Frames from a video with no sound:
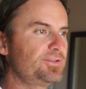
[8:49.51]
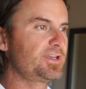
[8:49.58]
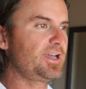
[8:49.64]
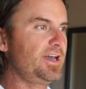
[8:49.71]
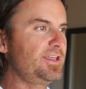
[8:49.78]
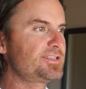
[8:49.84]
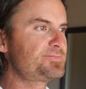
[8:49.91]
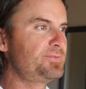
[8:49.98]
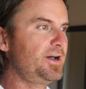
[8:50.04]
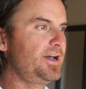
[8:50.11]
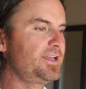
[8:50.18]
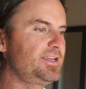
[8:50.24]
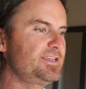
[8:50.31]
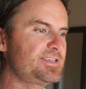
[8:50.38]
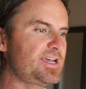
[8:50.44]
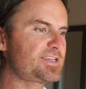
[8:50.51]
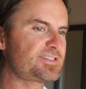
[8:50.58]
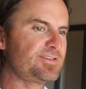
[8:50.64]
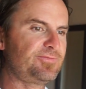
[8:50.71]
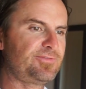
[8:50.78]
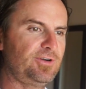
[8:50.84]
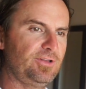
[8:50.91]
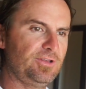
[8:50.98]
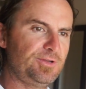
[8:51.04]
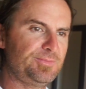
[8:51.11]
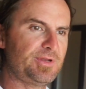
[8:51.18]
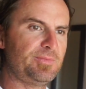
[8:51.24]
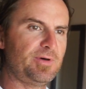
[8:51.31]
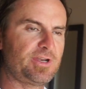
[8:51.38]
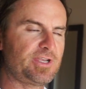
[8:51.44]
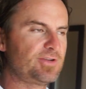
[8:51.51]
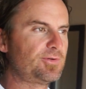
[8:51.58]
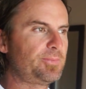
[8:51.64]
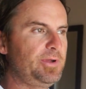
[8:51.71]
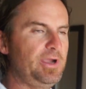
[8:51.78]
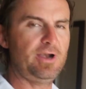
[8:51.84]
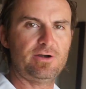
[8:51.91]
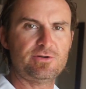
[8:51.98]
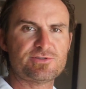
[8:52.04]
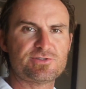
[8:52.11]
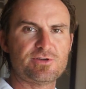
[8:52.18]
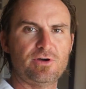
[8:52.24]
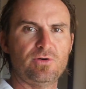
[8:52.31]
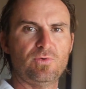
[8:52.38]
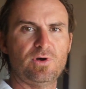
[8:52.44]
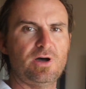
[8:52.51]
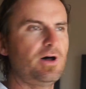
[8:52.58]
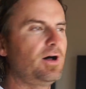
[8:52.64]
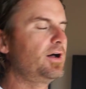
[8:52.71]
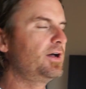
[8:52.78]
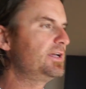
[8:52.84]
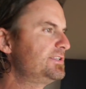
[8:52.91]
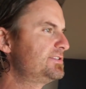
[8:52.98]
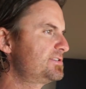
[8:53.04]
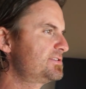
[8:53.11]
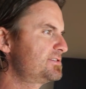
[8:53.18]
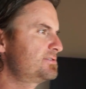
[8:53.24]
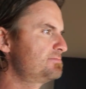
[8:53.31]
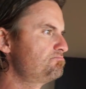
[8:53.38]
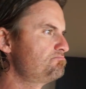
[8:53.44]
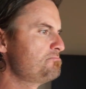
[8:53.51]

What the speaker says: The guy that's buying it, he's asking for a little bit of money in repairs, so it's,